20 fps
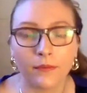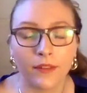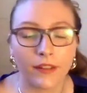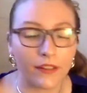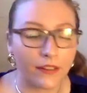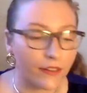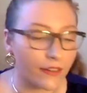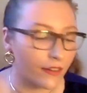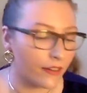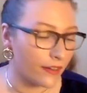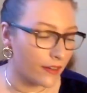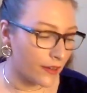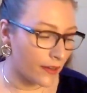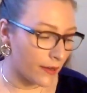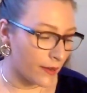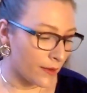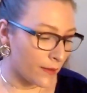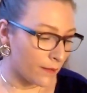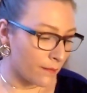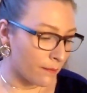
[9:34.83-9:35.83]
Like,
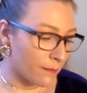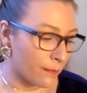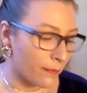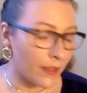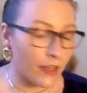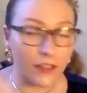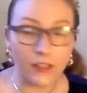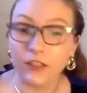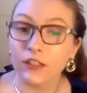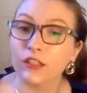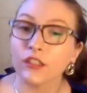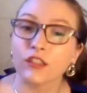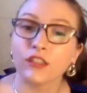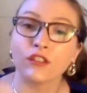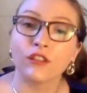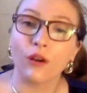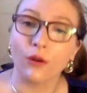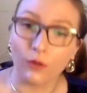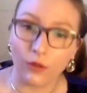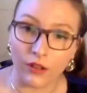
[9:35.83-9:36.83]
it is
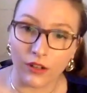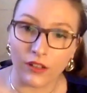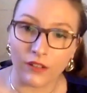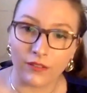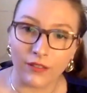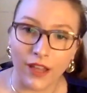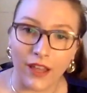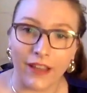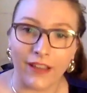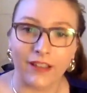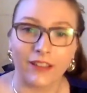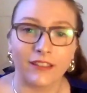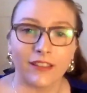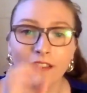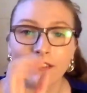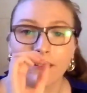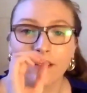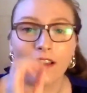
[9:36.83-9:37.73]
so good. And